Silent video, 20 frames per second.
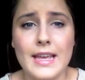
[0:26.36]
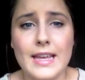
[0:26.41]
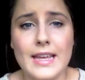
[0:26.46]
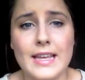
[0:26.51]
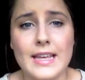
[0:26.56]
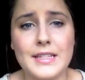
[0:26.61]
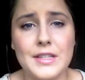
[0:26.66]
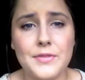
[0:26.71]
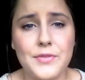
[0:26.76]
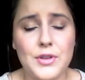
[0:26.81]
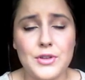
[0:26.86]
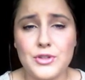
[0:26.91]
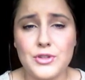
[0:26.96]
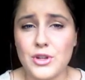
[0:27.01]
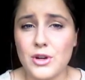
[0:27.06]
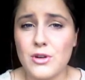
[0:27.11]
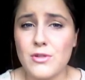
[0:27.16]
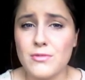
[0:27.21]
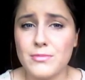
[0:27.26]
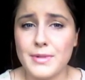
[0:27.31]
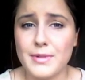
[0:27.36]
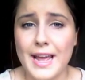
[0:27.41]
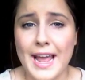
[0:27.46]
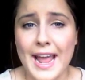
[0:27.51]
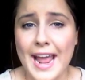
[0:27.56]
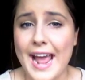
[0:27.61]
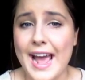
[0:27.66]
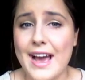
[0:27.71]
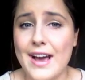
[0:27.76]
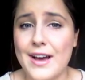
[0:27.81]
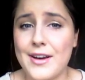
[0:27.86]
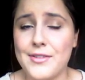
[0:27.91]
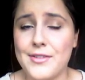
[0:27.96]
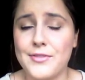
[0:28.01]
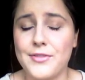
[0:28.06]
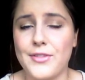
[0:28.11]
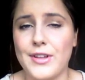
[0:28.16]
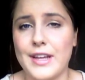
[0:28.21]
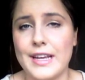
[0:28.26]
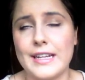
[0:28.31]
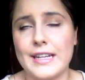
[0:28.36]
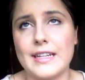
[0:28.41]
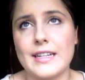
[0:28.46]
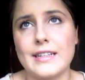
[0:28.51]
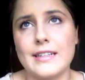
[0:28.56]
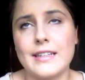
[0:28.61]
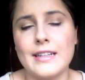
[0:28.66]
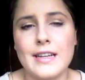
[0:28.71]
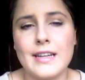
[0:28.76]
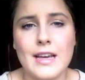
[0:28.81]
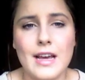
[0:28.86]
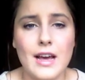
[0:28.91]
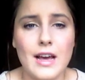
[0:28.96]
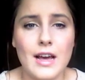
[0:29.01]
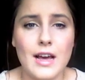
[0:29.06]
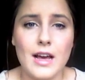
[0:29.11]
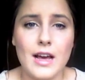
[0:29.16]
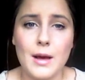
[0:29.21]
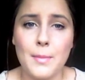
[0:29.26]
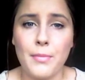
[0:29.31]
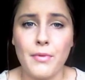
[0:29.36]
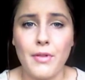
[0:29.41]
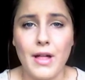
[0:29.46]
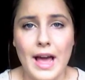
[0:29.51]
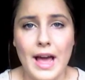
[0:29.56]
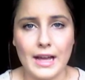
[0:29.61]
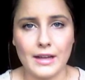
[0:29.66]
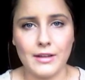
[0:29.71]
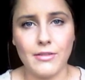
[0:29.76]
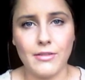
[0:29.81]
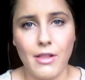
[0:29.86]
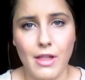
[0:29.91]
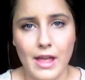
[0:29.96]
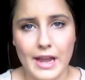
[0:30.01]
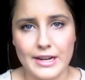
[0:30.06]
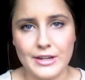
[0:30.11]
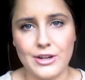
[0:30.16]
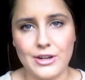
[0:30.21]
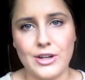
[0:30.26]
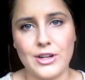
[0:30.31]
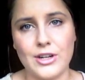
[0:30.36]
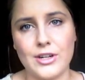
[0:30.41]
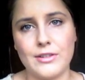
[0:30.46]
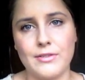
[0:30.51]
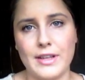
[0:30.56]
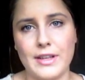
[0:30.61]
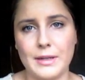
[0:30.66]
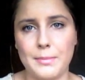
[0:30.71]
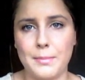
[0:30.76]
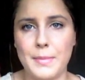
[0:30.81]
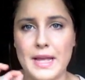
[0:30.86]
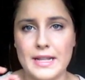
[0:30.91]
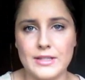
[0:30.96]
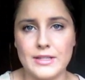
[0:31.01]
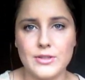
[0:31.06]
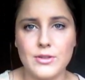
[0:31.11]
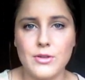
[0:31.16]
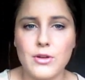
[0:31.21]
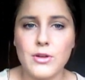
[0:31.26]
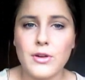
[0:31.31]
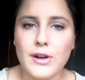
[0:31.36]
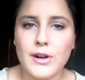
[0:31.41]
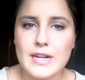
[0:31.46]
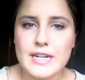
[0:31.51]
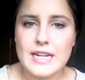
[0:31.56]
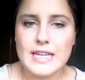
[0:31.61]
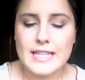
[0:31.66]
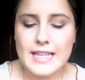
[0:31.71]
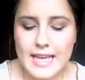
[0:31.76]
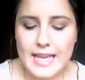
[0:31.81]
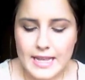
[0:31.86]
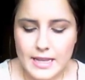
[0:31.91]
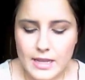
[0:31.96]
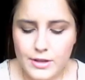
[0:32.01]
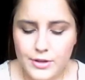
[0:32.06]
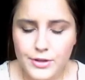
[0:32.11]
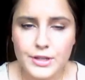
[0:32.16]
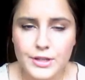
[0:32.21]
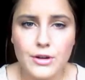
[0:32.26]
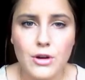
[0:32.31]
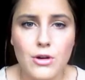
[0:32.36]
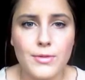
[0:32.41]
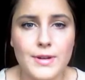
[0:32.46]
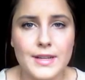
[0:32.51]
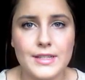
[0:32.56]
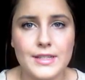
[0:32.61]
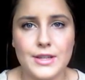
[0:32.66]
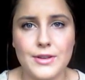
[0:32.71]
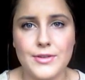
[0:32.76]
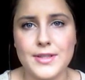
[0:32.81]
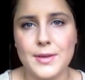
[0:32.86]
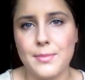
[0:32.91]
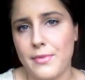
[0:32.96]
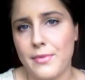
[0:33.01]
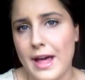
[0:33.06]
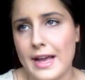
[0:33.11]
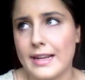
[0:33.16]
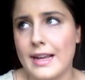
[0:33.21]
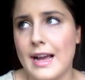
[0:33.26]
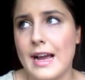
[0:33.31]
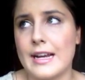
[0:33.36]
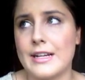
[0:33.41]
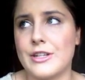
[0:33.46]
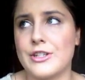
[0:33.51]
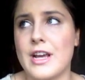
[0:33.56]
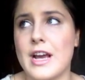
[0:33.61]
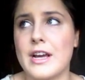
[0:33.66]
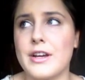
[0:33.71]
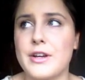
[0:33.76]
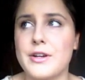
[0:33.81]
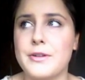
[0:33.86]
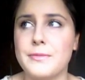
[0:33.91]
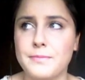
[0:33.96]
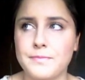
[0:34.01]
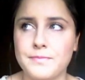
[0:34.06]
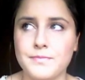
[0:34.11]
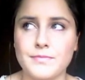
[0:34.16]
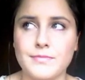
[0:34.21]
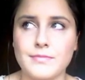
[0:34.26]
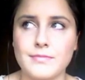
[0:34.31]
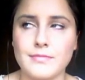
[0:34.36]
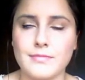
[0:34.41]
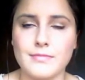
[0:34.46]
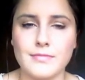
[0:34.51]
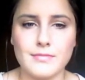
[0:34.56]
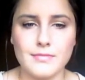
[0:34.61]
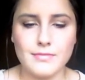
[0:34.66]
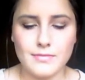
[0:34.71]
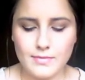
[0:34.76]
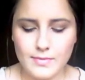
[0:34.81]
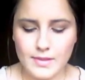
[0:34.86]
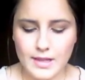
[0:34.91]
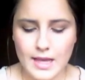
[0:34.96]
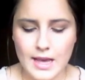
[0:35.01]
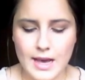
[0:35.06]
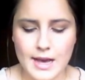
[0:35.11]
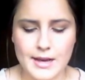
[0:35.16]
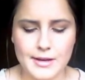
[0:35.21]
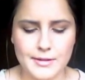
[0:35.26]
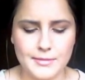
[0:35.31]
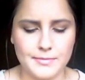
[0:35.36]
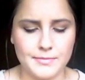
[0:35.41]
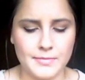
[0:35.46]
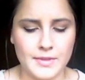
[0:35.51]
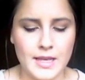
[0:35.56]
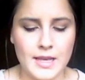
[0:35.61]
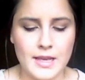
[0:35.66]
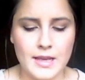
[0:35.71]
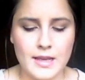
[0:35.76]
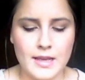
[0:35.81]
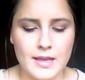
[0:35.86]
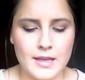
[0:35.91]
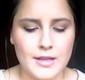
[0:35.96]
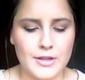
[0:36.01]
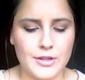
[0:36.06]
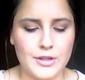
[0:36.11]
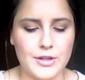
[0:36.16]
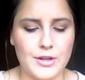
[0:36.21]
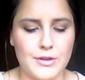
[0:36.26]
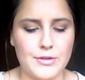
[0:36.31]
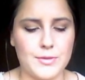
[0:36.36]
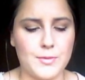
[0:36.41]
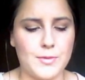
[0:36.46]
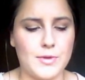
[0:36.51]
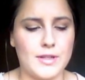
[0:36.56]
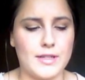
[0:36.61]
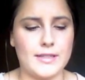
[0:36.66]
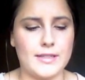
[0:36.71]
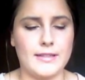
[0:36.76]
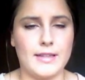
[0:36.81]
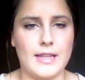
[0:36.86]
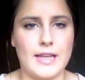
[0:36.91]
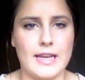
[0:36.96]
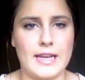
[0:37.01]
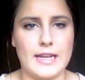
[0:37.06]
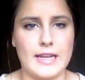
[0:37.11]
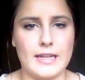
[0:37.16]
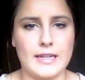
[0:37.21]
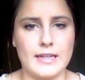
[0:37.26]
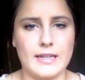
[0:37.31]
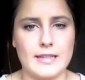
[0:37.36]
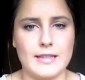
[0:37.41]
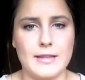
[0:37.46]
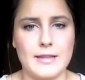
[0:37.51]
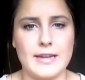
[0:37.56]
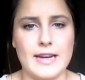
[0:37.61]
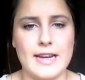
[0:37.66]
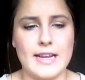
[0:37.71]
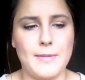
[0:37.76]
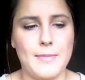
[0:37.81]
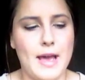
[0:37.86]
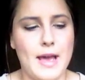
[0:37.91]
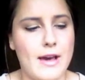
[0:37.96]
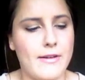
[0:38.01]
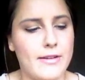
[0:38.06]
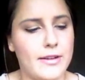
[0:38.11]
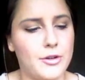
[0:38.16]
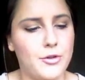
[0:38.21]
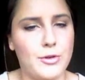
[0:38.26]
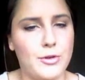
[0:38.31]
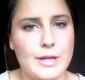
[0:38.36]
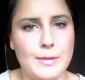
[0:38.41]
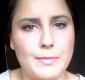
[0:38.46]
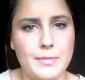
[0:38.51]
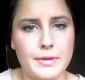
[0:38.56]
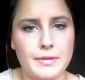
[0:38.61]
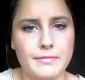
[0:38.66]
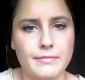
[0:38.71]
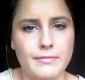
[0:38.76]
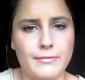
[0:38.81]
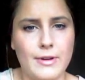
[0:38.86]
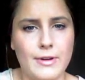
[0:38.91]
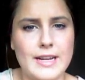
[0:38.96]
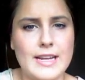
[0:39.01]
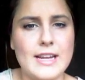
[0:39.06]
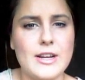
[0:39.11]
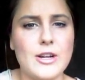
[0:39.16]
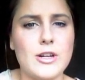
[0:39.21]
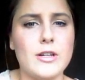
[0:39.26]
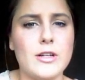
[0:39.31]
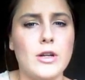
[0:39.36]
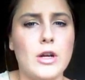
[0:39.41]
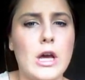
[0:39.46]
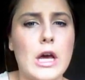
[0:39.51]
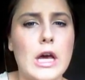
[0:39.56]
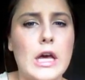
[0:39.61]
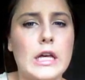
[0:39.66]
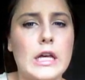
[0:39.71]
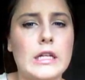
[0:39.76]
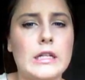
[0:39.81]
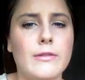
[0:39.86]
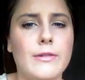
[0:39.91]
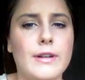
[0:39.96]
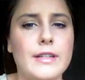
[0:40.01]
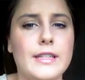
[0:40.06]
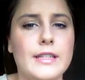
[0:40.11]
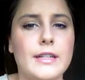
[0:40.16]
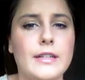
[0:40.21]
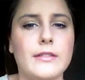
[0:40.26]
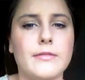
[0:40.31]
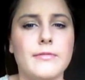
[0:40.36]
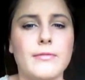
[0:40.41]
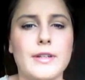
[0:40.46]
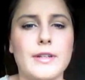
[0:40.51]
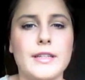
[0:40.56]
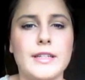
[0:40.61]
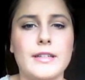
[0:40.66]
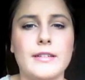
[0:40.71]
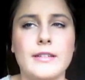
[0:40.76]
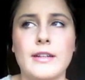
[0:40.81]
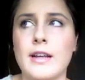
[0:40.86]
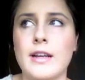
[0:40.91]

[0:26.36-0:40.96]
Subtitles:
is, if you don't have like a black liner, like a pencil or anything, you can always use a black eyeshadow. You could use one like in the Naked palette, Creep, right here, right there.